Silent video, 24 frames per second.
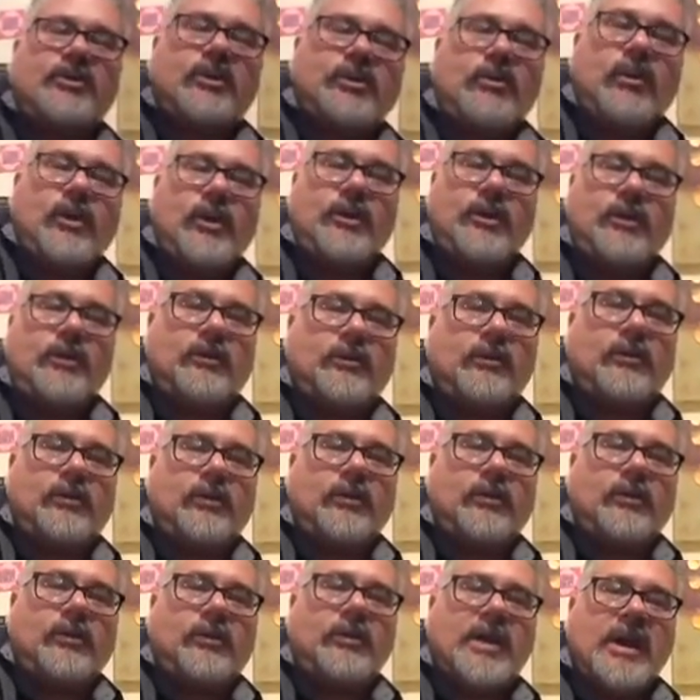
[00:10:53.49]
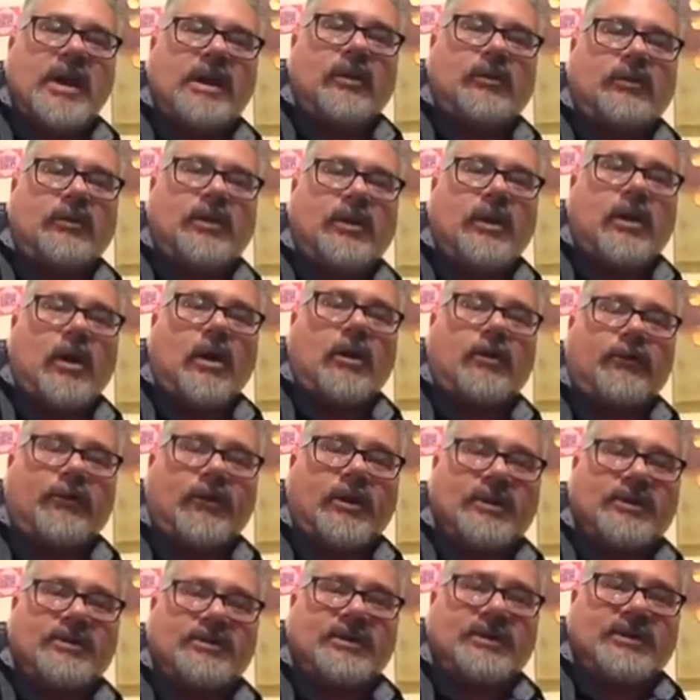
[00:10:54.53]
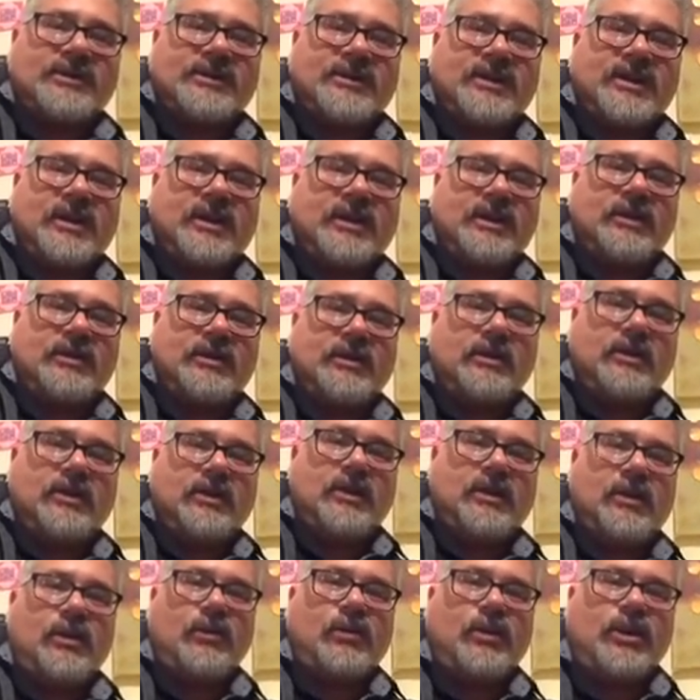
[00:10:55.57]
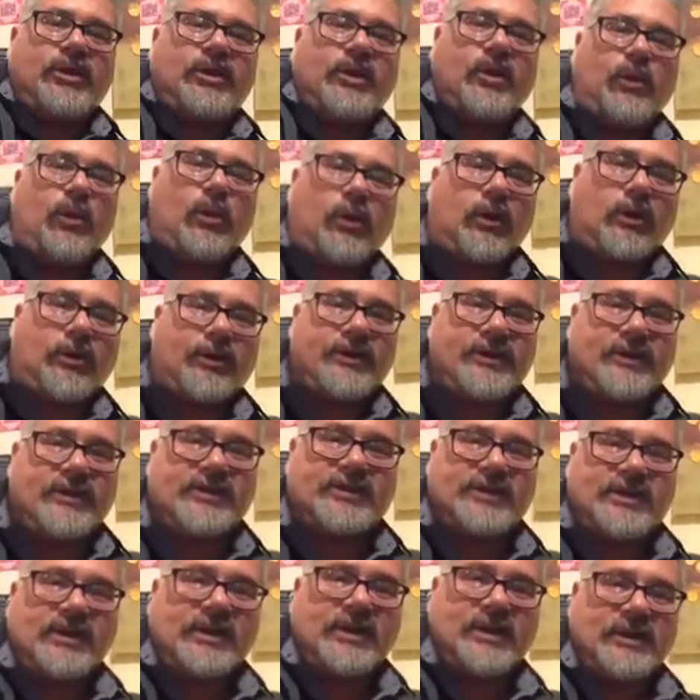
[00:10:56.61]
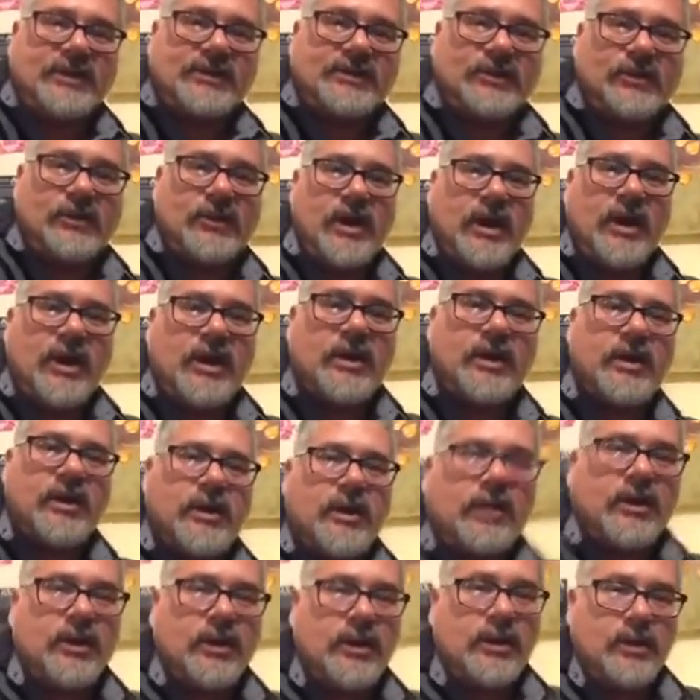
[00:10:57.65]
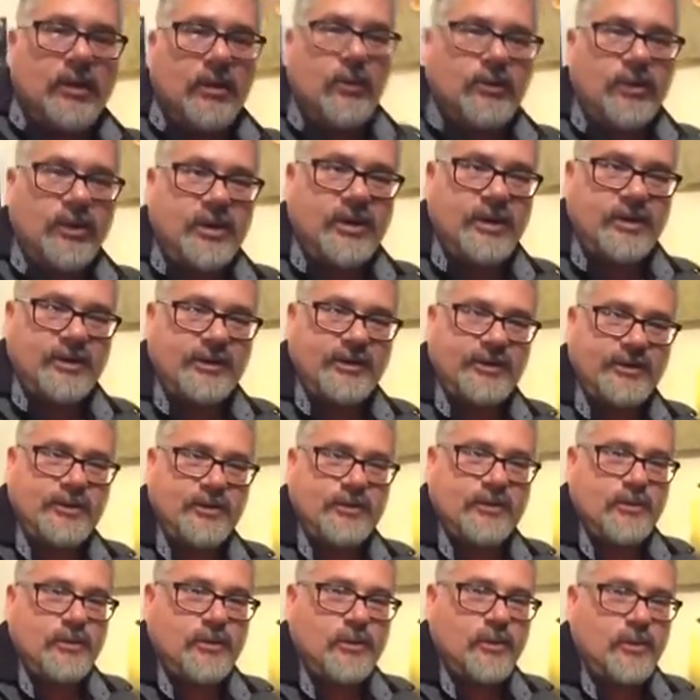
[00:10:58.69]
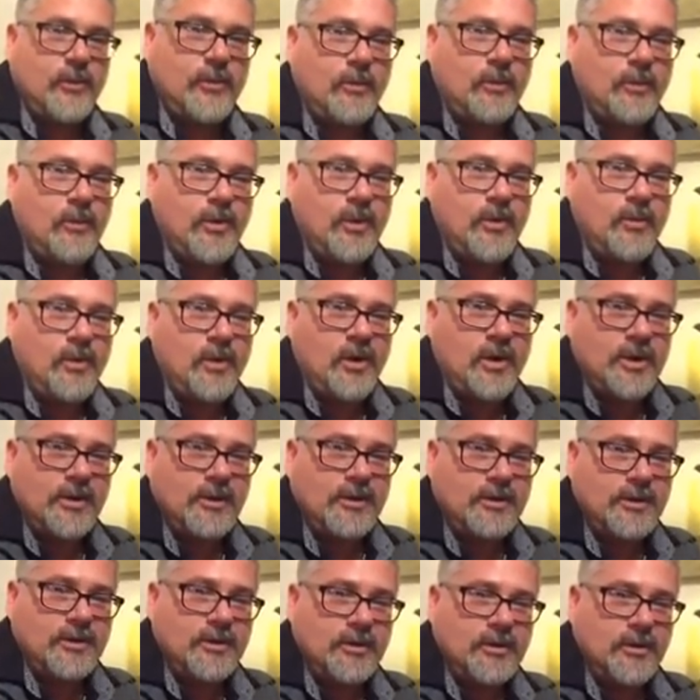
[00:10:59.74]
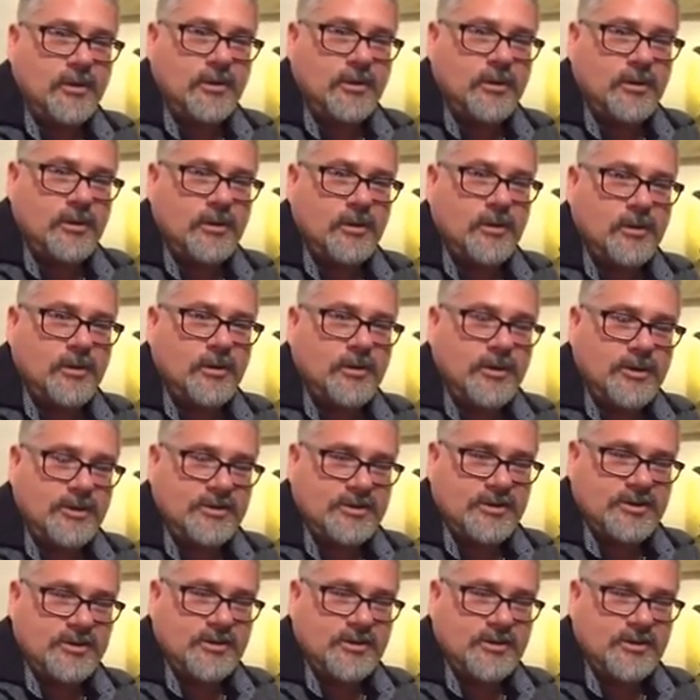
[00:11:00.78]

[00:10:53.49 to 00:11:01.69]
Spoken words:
we want not only our friends to see it, but the world to see this, okay? Because we want this to